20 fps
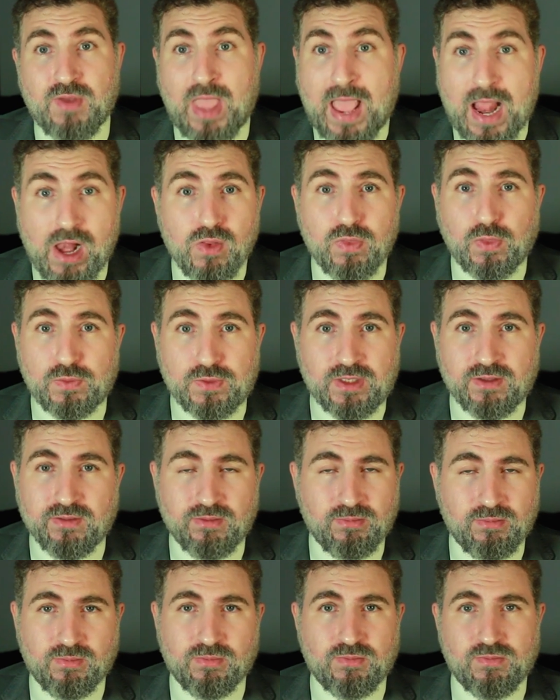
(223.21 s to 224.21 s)
healthy,
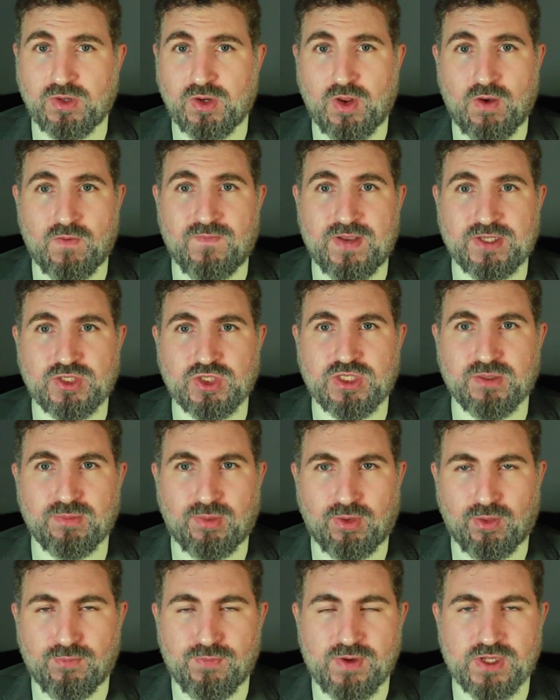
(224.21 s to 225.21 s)
you know,
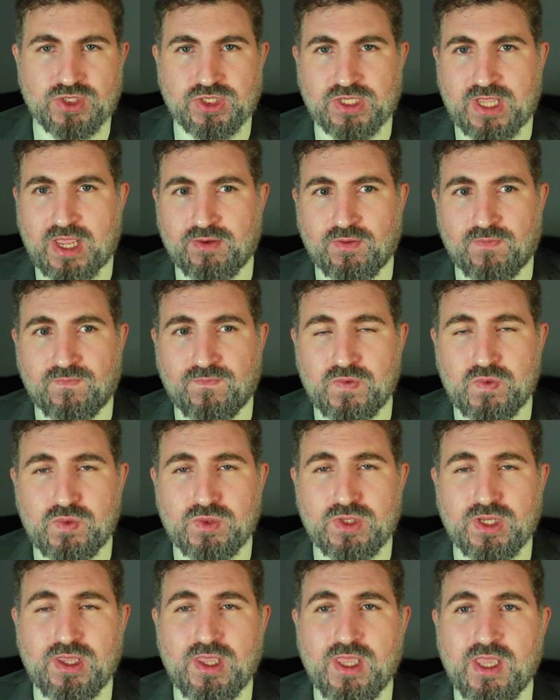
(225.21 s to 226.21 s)
vegetable-rich kind of
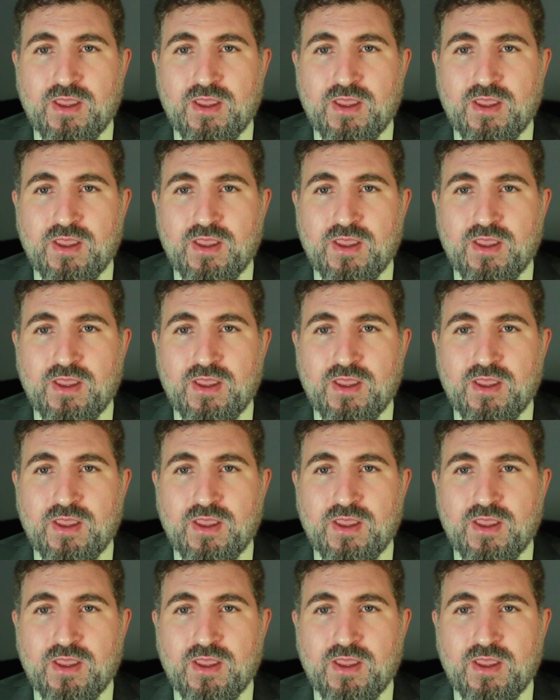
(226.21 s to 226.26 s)
food,